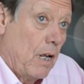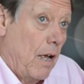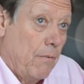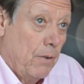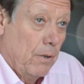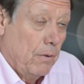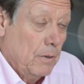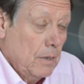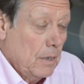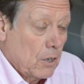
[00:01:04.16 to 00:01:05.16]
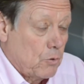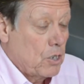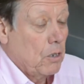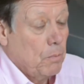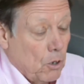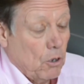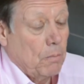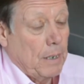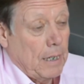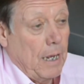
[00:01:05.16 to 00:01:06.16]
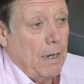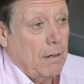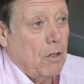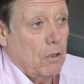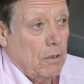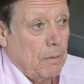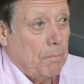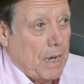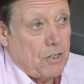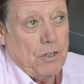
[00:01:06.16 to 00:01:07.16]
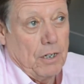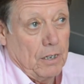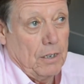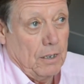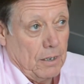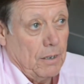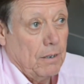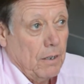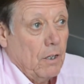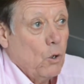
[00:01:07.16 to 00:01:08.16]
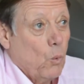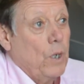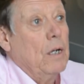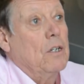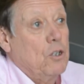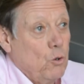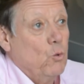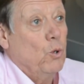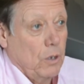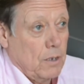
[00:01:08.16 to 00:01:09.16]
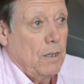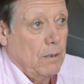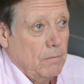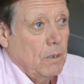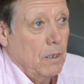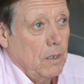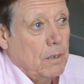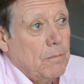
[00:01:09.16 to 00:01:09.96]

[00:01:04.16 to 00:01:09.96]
have the crystal ball, but I got the passion and the will to work on.